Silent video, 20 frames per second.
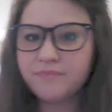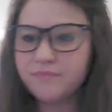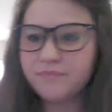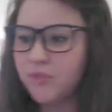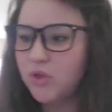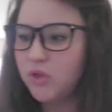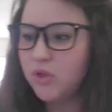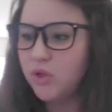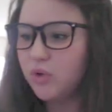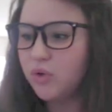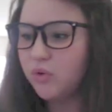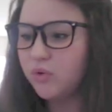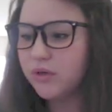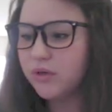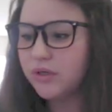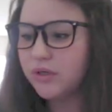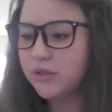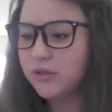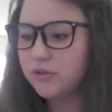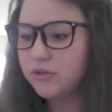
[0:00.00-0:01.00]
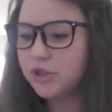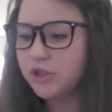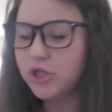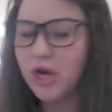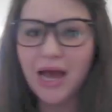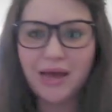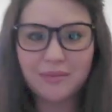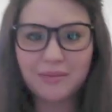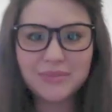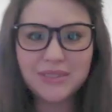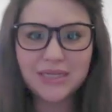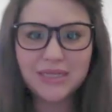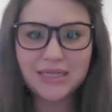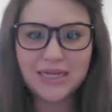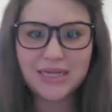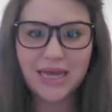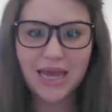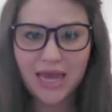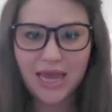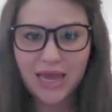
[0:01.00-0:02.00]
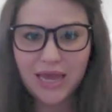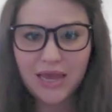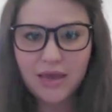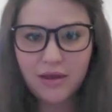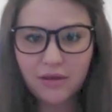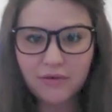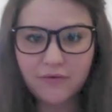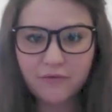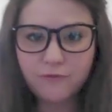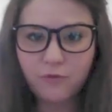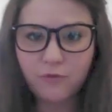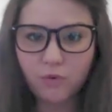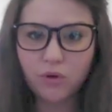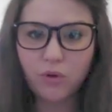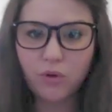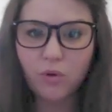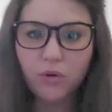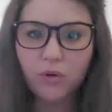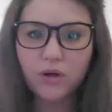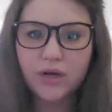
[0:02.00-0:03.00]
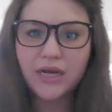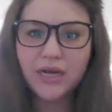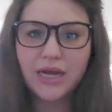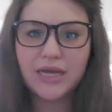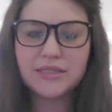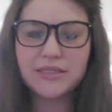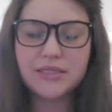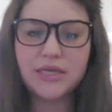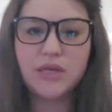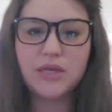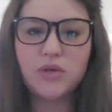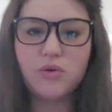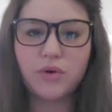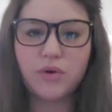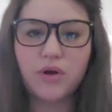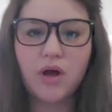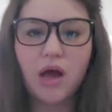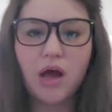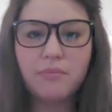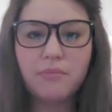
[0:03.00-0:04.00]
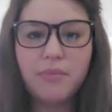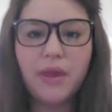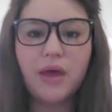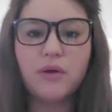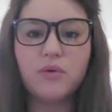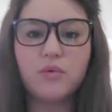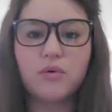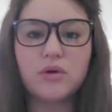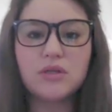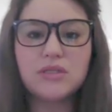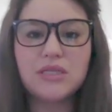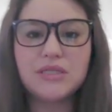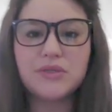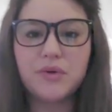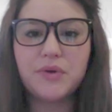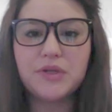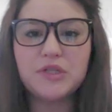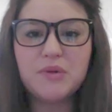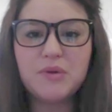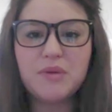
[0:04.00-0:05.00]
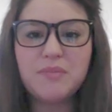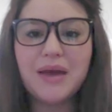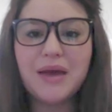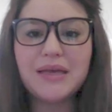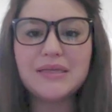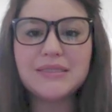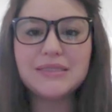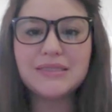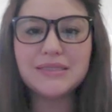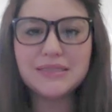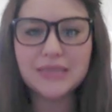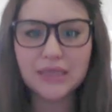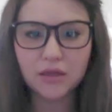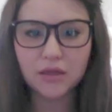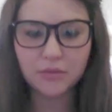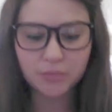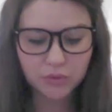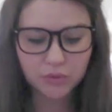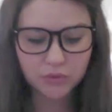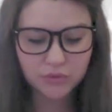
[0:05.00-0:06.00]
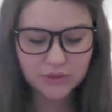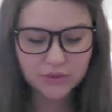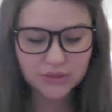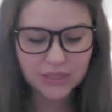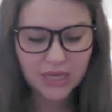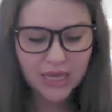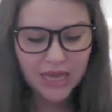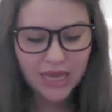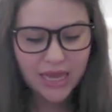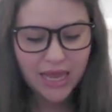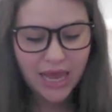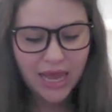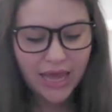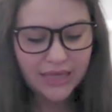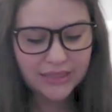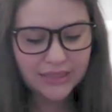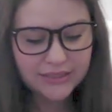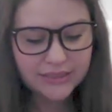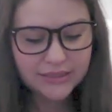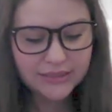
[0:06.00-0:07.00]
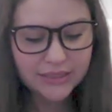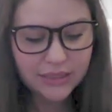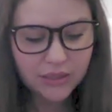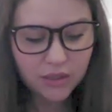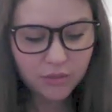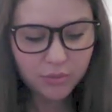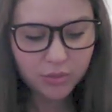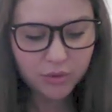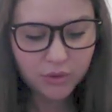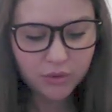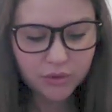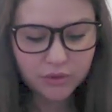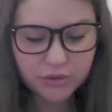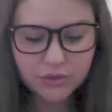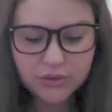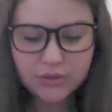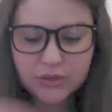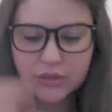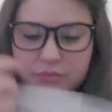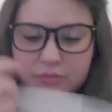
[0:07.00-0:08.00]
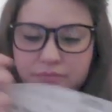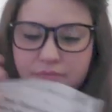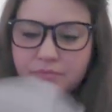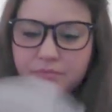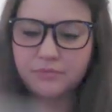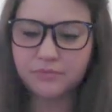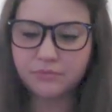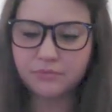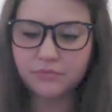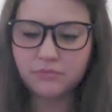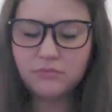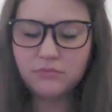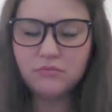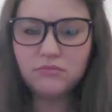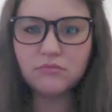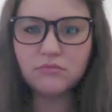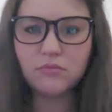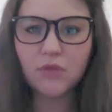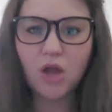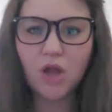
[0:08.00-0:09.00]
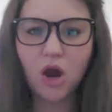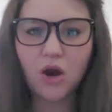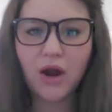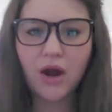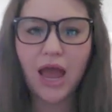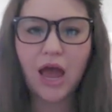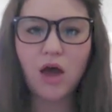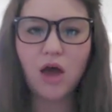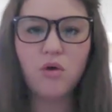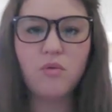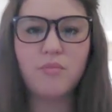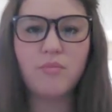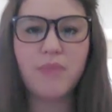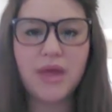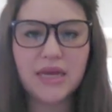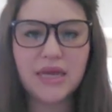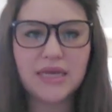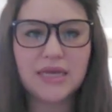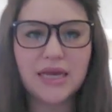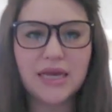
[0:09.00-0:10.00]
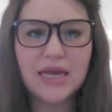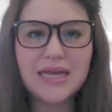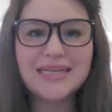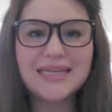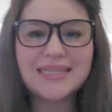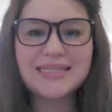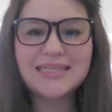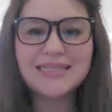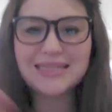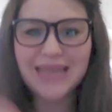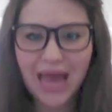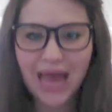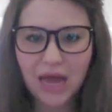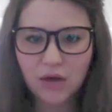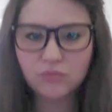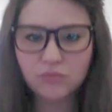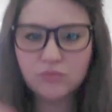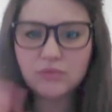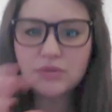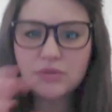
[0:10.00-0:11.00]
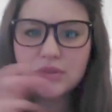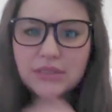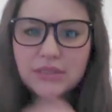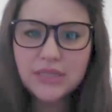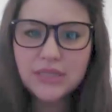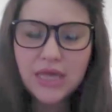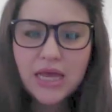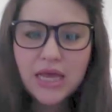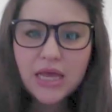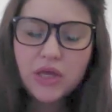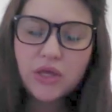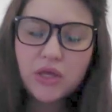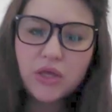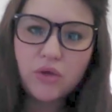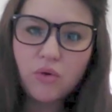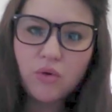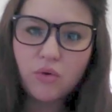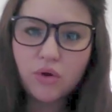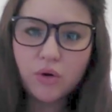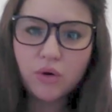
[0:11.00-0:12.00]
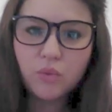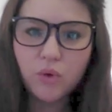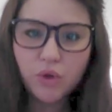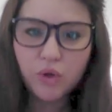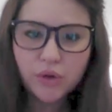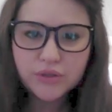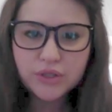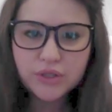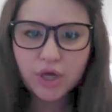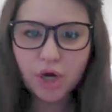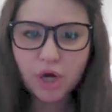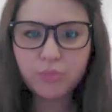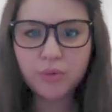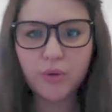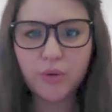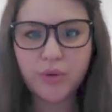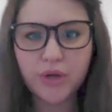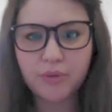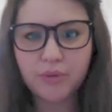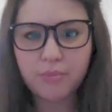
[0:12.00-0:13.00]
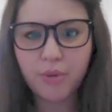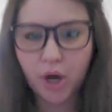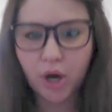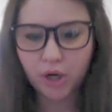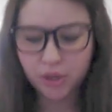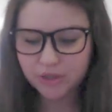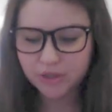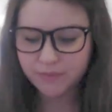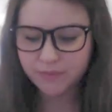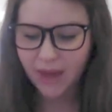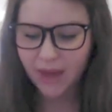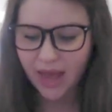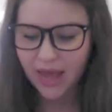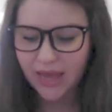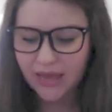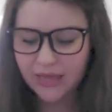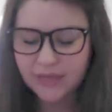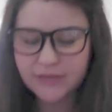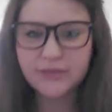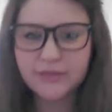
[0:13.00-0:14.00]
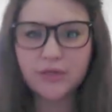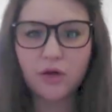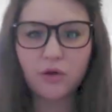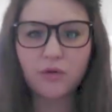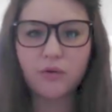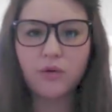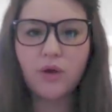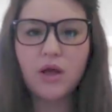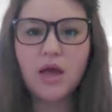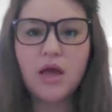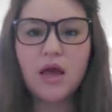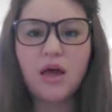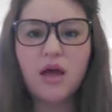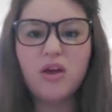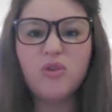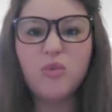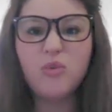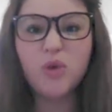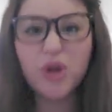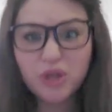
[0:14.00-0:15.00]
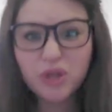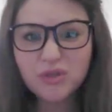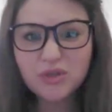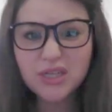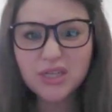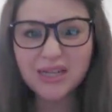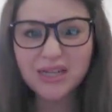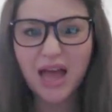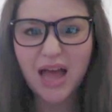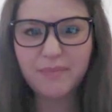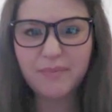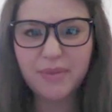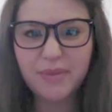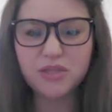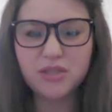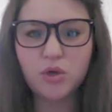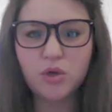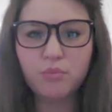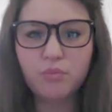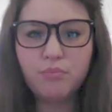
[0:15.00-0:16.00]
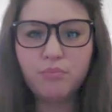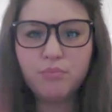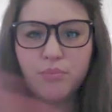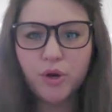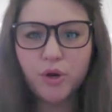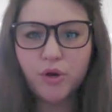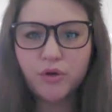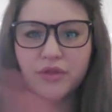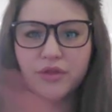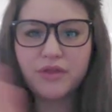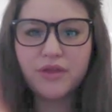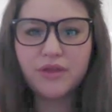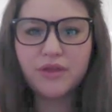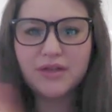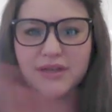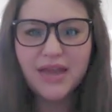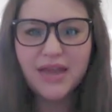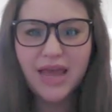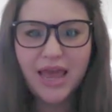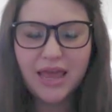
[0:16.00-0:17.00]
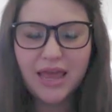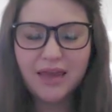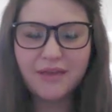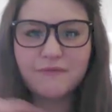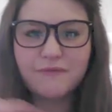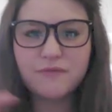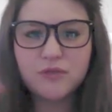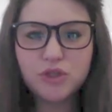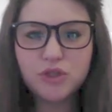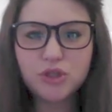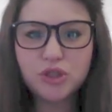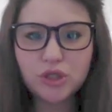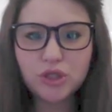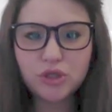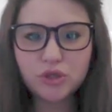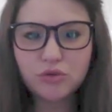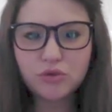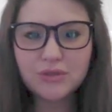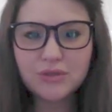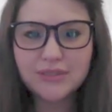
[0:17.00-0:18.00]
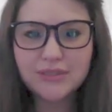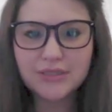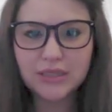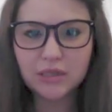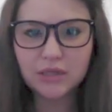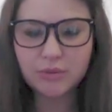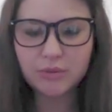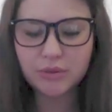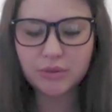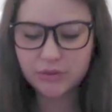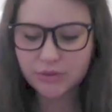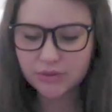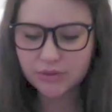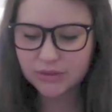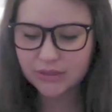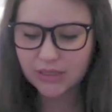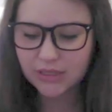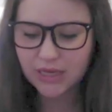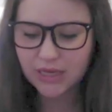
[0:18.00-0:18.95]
your job today for organizing your compound words is going to be by syllables. And syllables are how many sounds your words are broken apart by. So we're used to clapping. So birthday, 2 syllables.